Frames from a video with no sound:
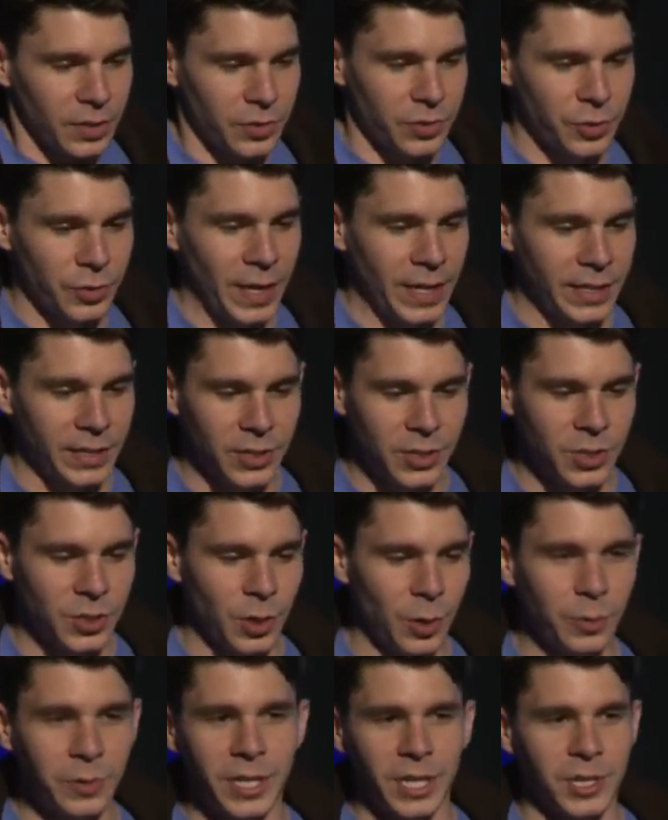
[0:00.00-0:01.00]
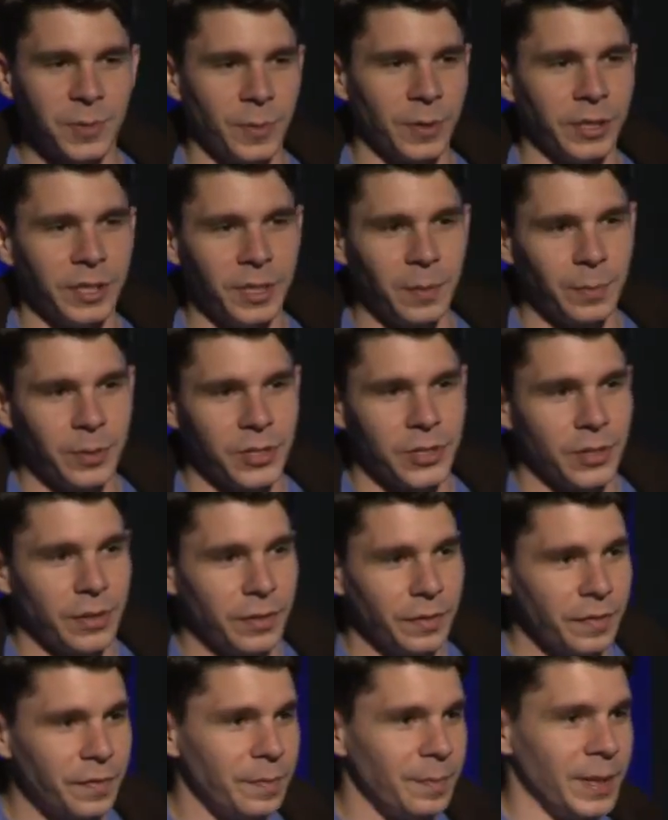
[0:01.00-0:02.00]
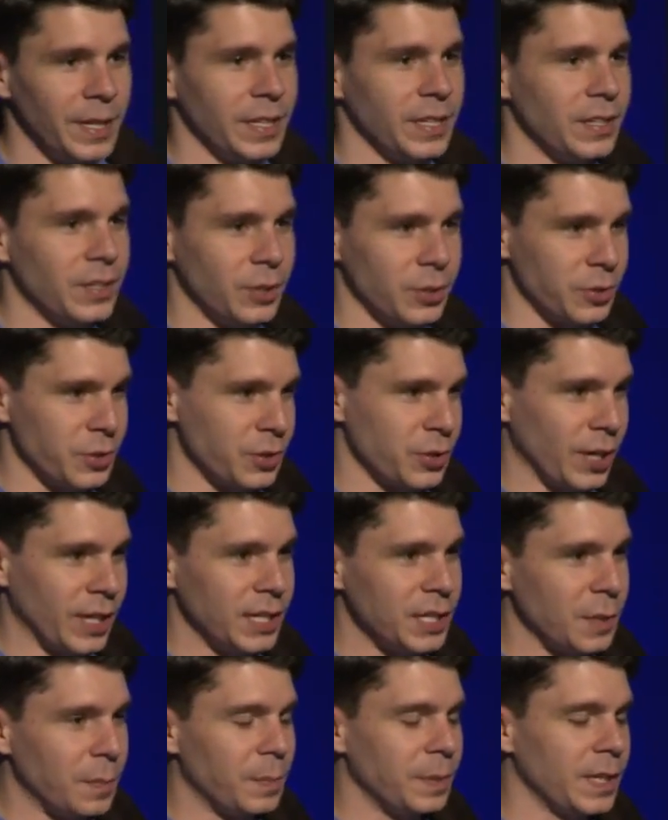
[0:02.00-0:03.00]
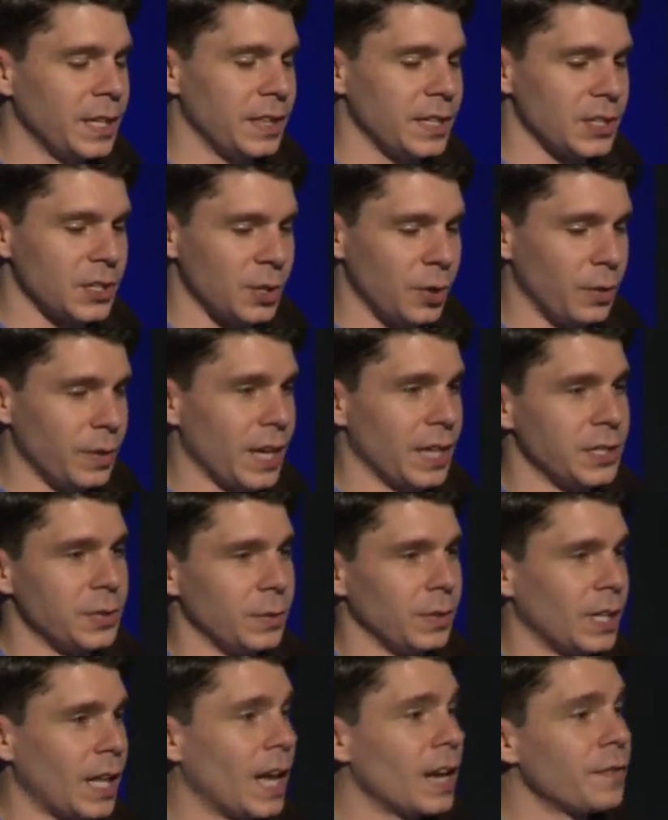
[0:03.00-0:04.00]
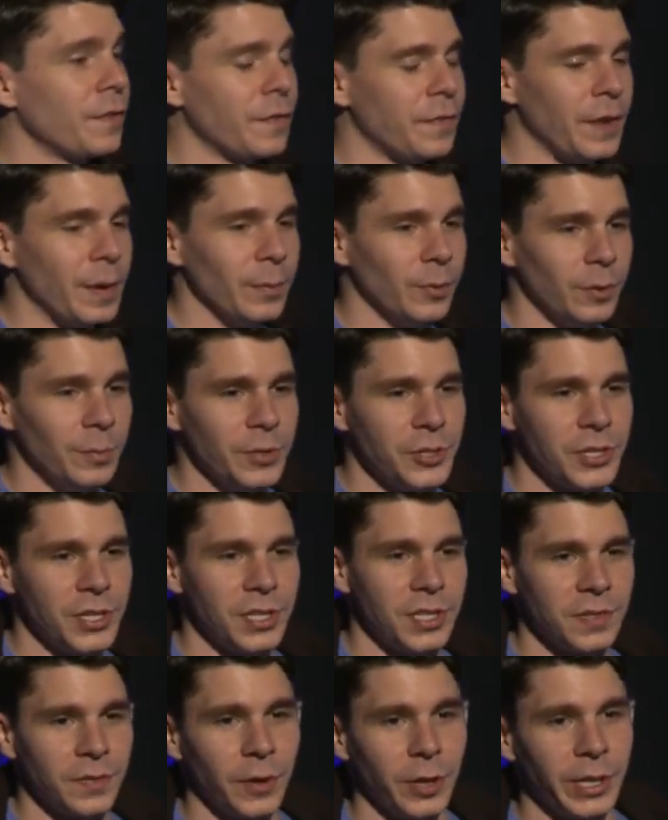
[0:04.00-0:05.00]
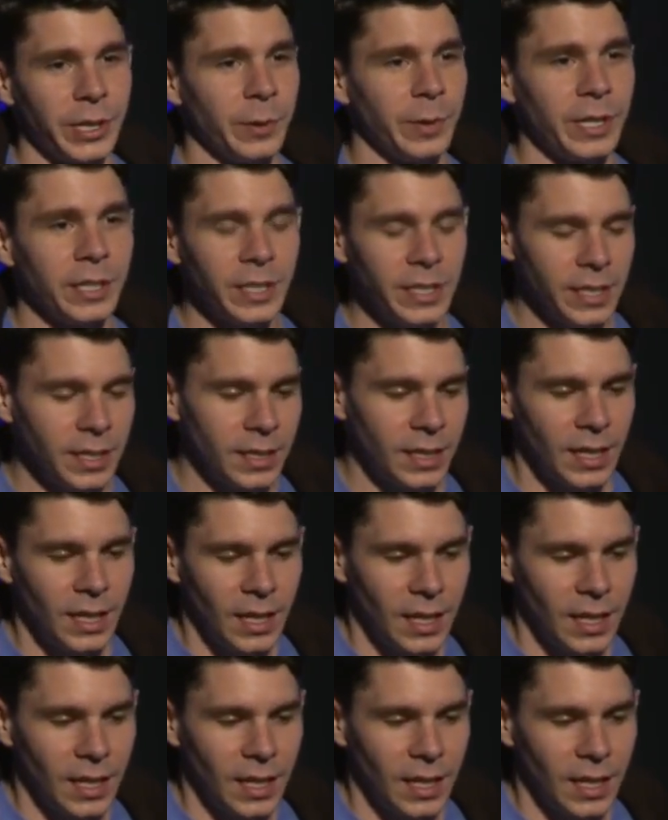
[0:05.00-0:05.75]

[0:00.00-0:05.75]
tried so desperately to preserve, but you're trying to get this code onto a lot of ephemeral machines very quickly.